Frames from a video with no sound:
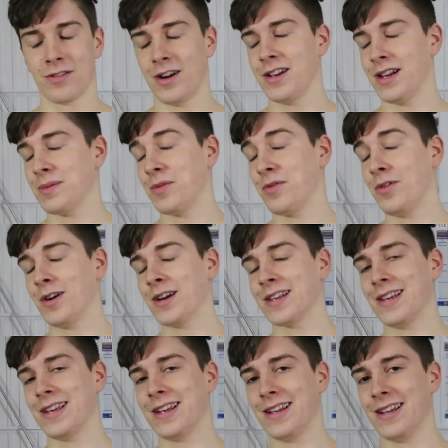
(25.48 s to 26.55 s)
Right, now before I
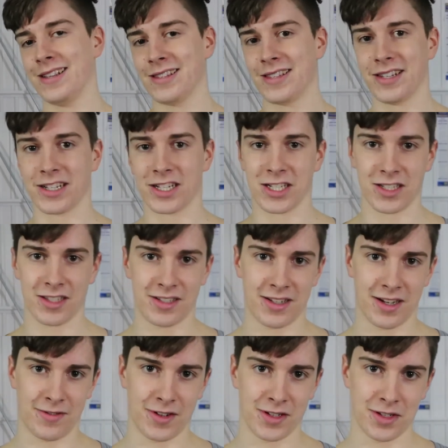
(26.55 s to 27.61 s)
get into the good
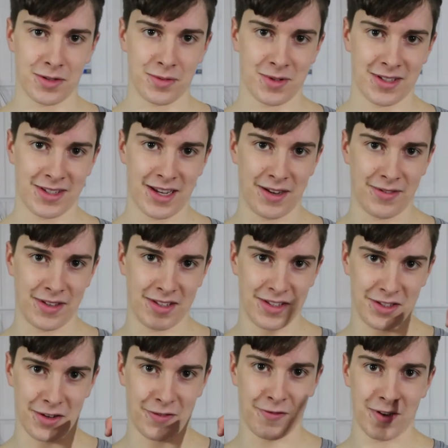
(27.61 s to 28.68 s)
stuff, I just want to say, if this
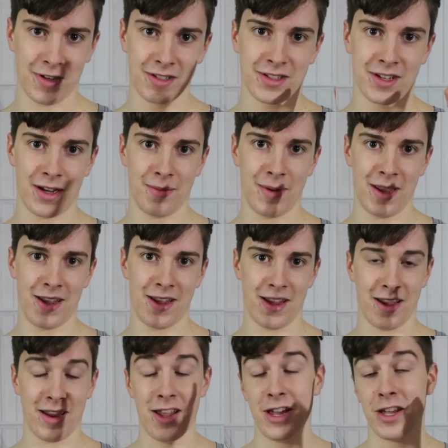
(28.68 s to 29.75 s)
is your first time
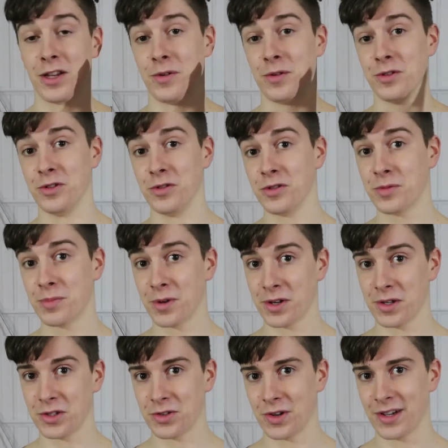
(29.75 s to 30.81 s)
here, you're new to
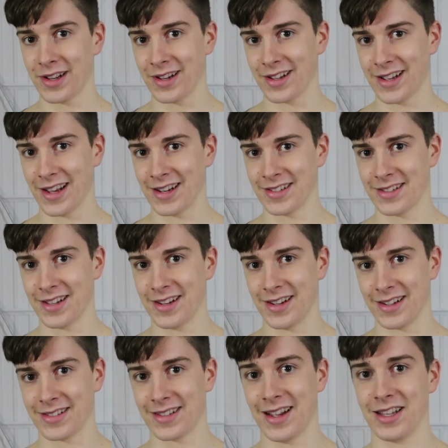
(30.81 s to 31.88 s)
bodyweight training and
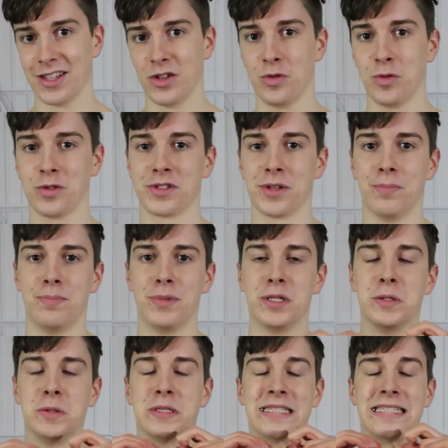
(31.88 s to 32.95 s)
calisthenics, and you want to
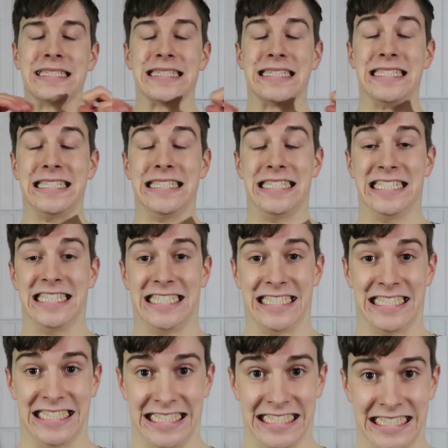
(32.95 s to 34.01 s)
build
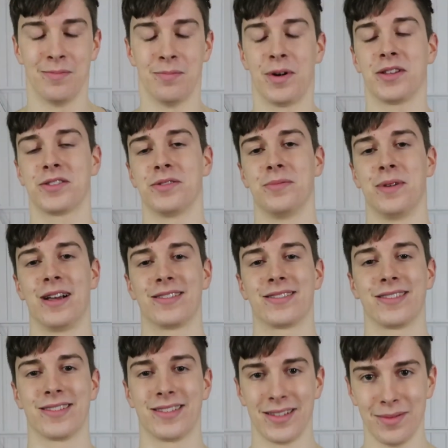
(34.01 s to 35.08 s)
lean muscle
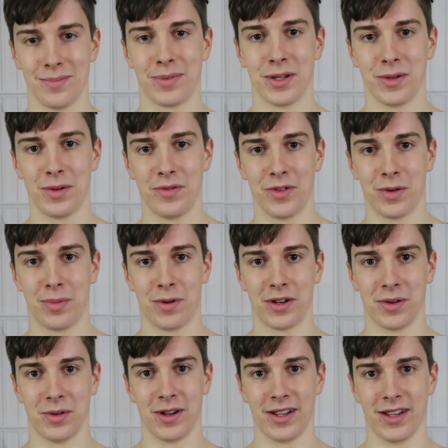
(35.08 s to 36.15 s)
mass simply with your
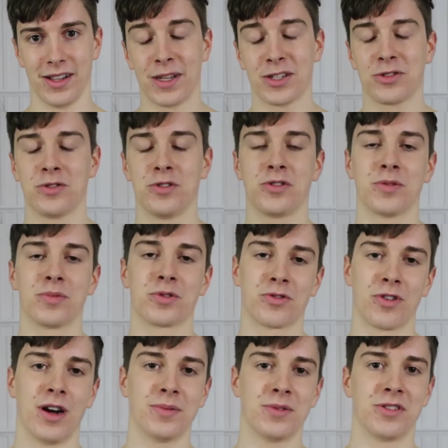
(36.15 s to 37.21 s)
body weight, make sure you
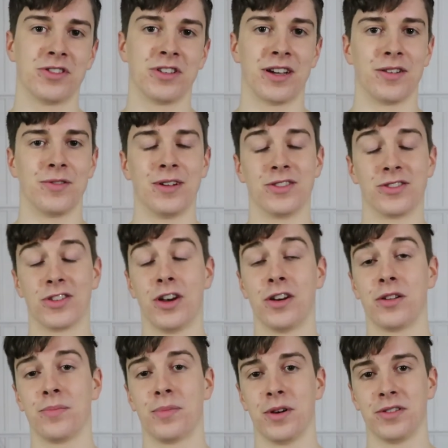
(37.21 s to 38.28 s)
subscribe to the channel and
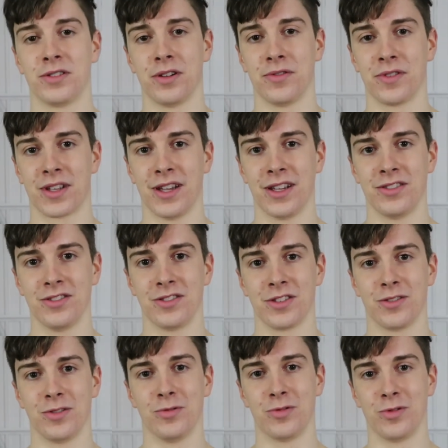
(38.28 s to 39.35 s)
turn on post notifications
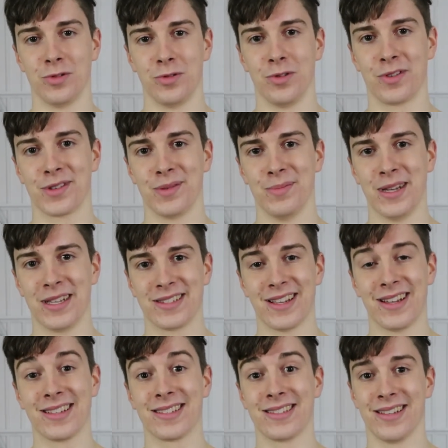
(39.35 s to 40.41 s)
so you do not miss
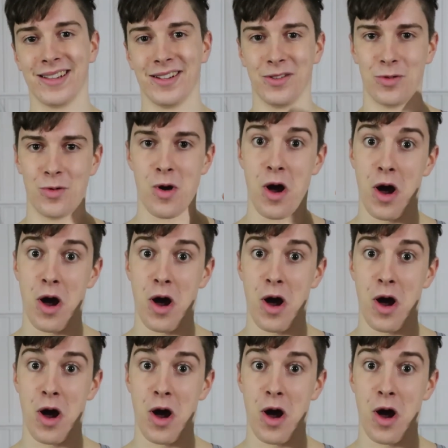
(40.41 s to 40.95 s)
a single